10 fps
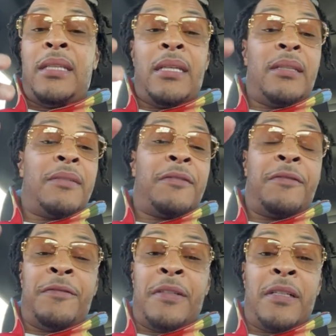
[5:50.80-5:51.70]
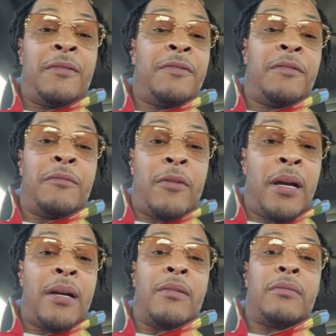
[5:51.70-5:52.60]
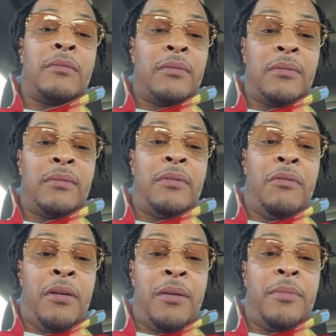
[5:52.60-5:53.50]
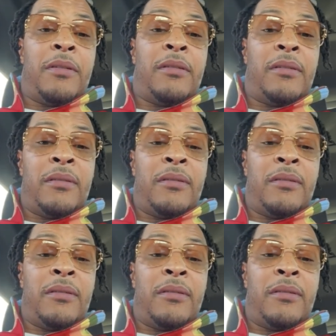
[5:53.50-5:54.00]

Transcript: Get the f- from round. You hear me?